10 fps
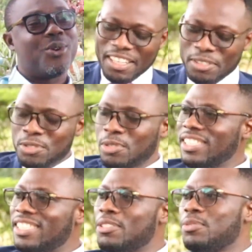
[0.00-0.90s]

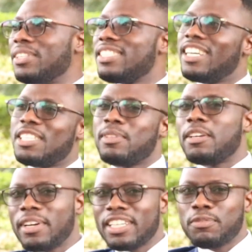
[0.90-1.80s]
2020 has
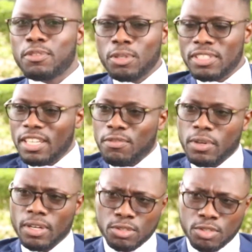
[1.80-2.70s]
been a very difficult year
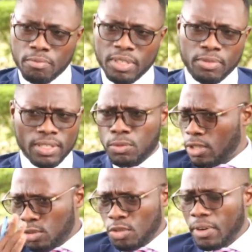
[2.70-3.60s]
for a lot of people the
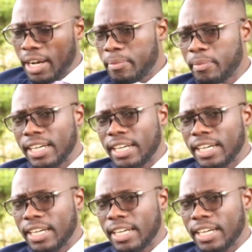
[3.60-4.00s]
world over,